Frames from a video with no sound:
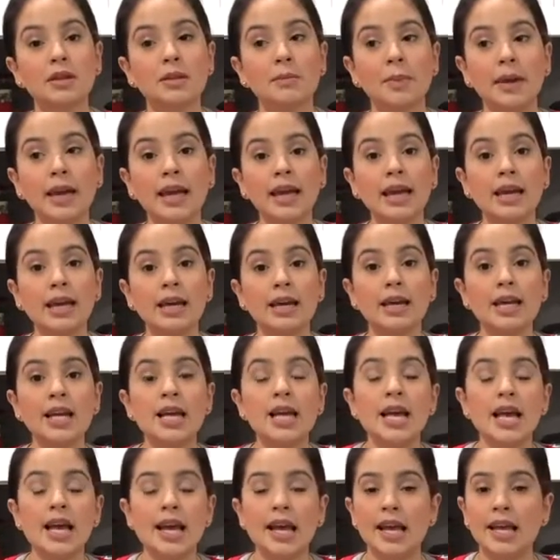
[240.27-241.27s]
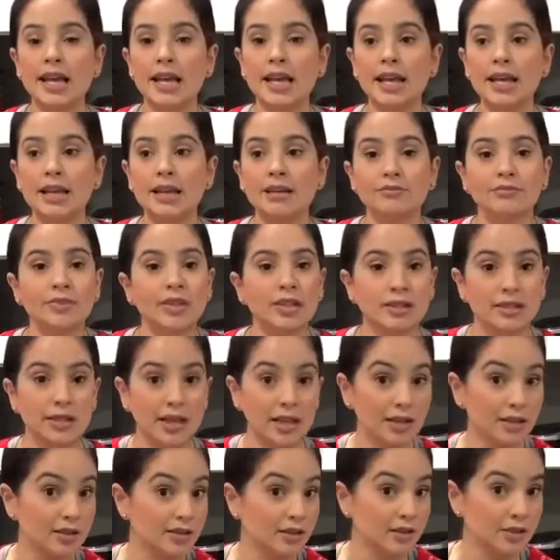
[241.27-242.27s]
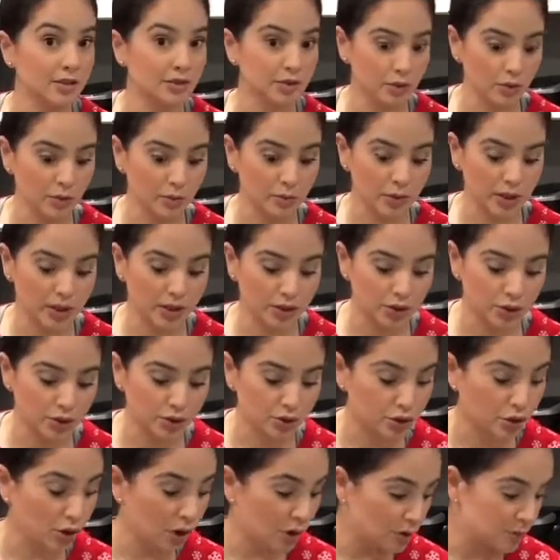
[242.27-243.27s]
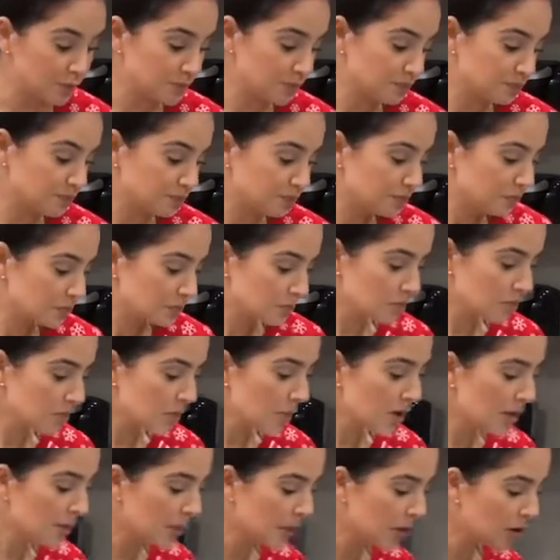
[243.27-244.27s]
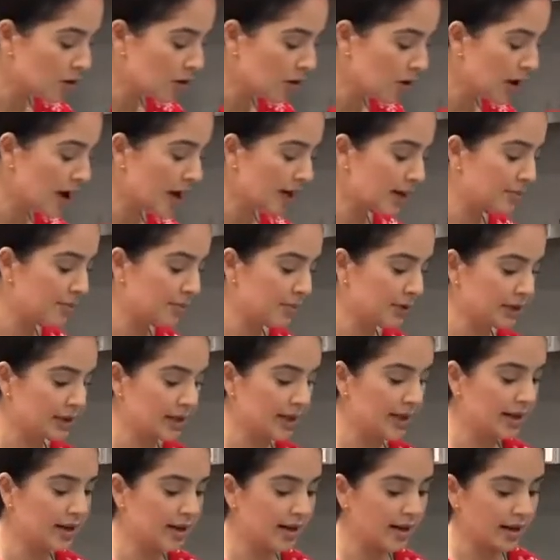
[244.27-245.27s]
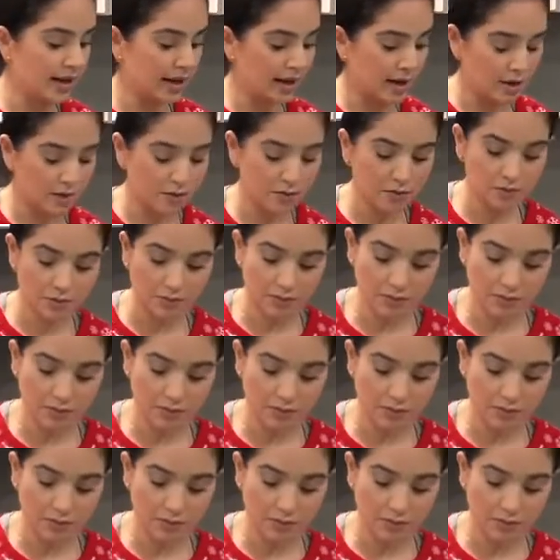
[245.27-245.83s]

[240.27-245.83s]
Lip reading: pan and it's not gonna do much. So I'm gonna go ahead and put that in now.